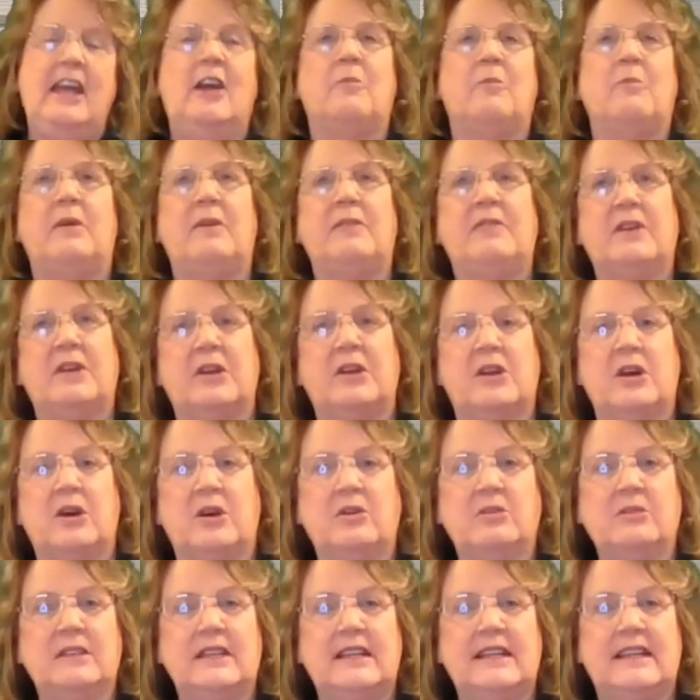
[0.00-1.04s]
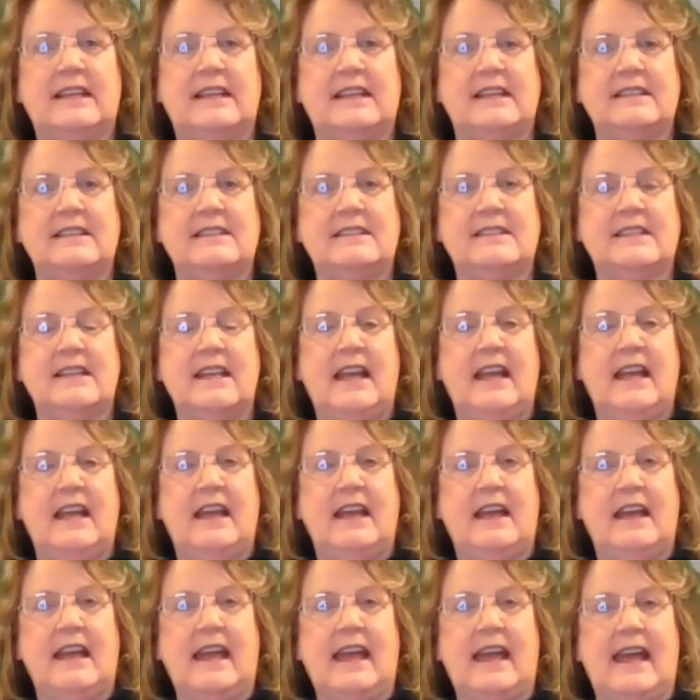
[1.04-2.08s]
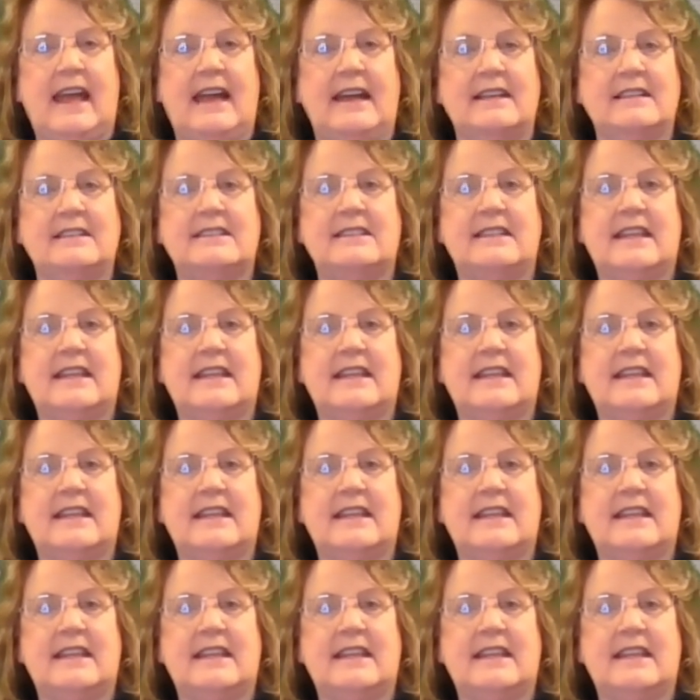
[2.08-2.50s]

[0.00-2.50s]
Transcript: But the goal is, as